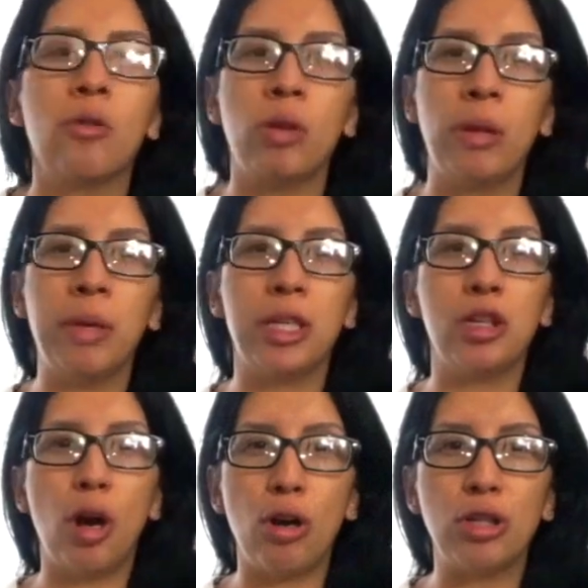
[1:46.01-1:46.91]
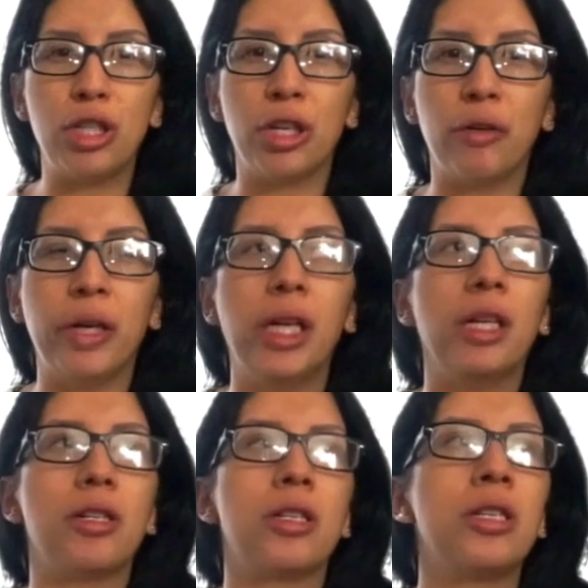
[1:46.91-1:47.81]
The one that makes you all jittery.
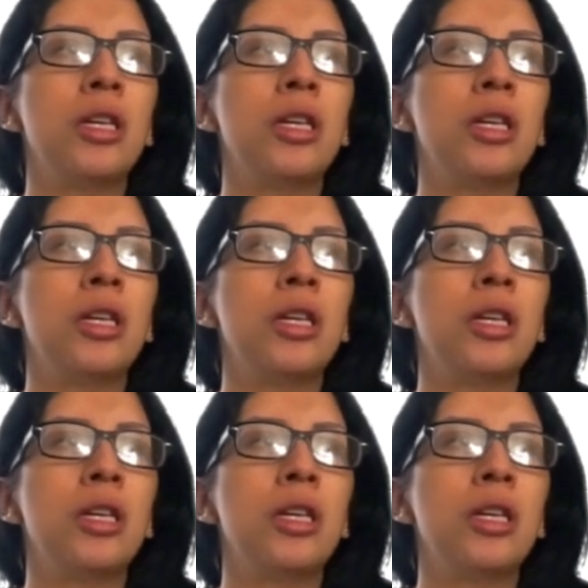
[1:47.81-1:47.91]
They